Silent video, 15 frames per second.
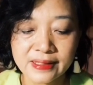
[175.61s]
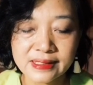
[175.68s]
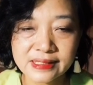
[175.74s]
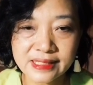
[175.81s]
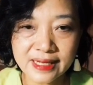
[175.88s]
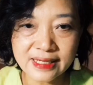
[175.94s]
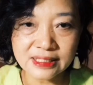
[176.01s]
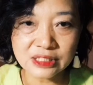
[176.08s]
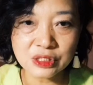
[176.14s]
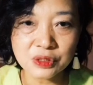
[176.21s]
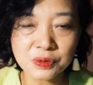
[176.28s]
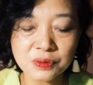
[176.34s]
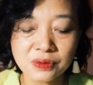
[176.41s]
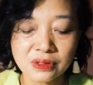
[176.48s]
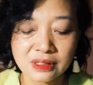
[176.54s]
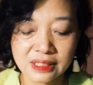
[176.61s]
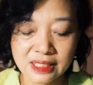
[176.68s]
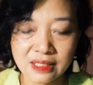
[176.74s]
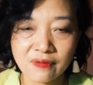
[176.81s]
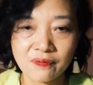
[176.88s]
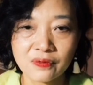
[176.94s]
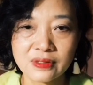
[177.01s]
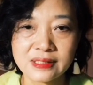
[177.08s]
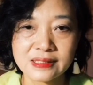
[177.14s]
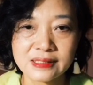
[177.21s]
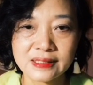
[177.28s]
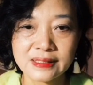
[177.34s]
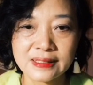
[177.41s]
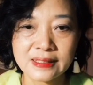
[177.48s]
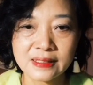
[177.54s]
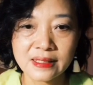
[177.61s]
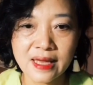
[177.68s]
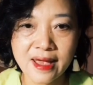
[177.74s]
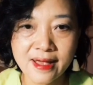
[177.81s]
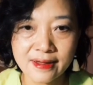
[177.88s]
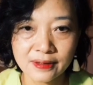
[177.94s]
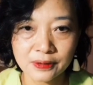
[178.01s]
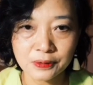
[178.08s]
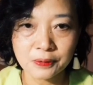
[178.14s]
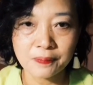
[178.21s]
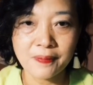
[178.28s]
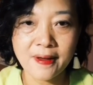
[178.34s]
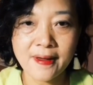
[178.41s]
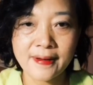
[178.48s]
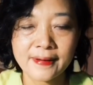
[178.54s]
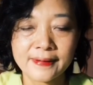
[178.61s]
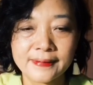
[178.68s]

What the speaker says: Stay tuned. Thank you for listening and goodbye.